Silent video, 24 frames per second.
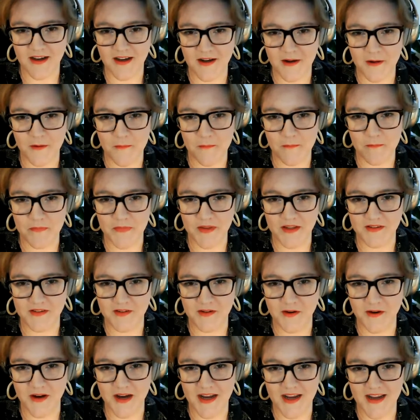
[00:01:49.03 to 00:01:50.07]

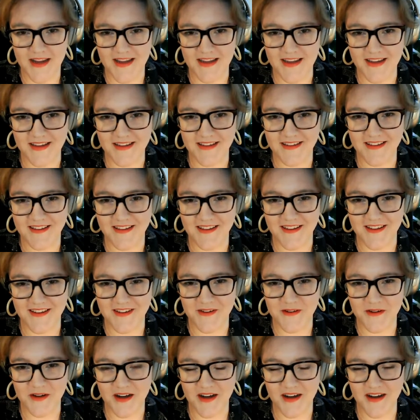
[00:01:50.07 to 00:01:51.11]
That's great.
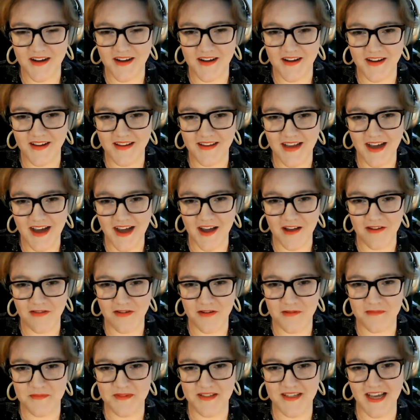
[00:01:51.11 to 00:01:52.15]
Hi
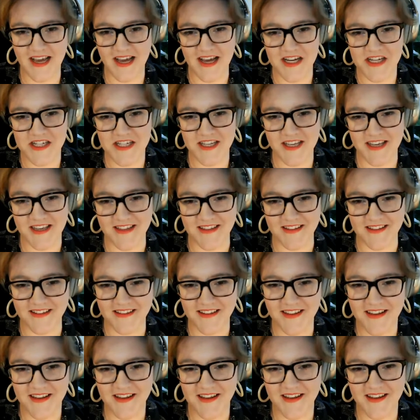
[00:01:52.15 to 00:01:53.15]
from Tashkent.